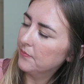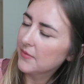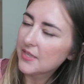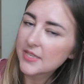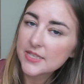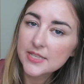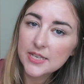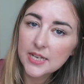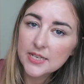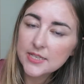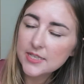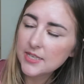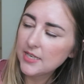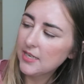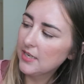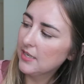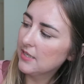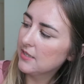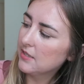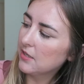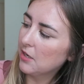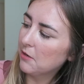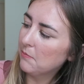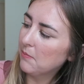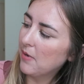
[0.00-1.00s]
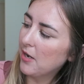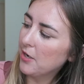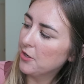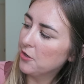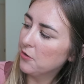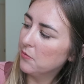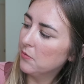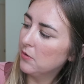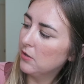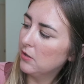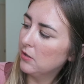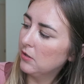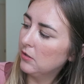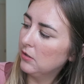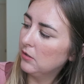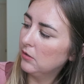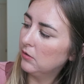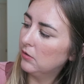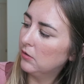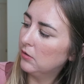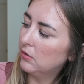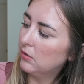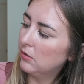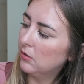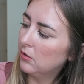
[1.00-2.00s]
settings, so manual
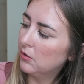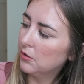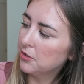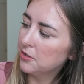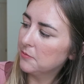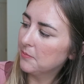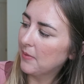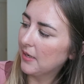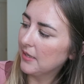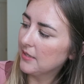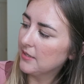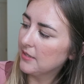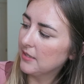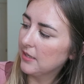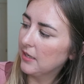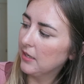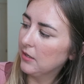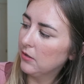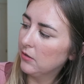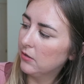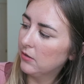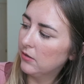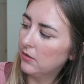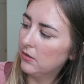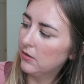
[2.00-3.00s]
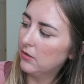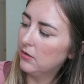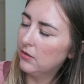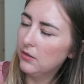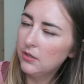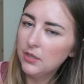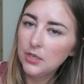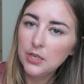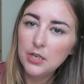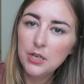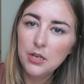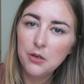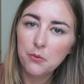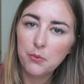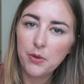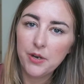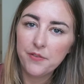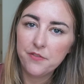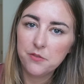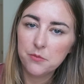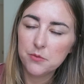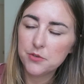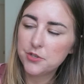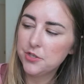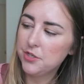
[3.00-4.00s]
or automatic or
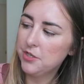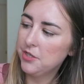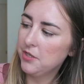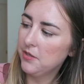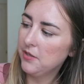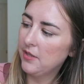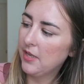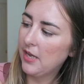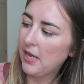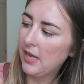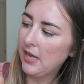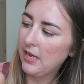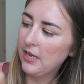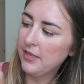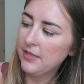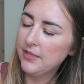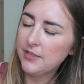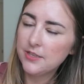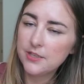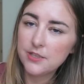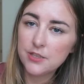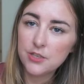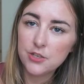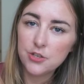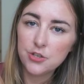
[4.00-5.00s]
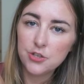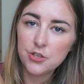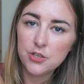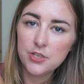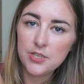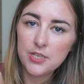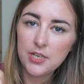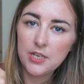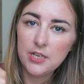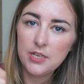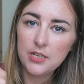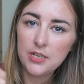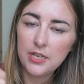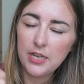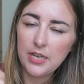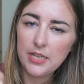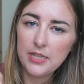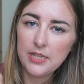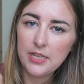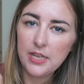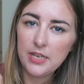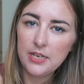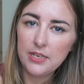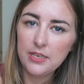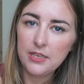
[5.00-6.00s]
whatever you want to do there. And this is the shutter,
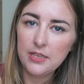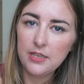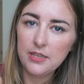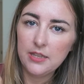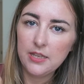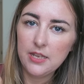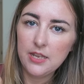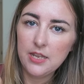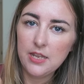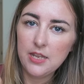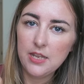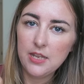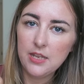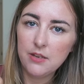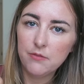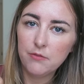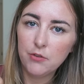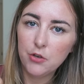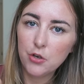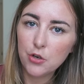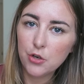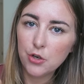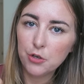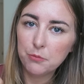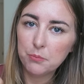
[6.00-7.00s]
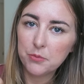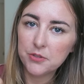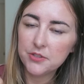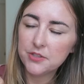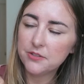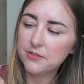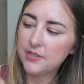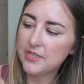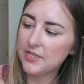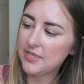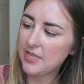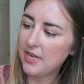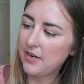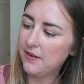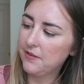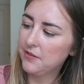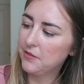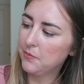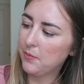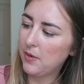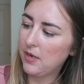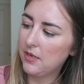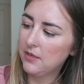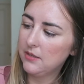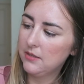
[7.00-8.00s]
and then the record button is there
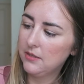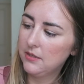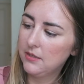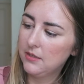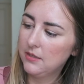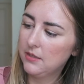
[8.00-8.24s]
as well.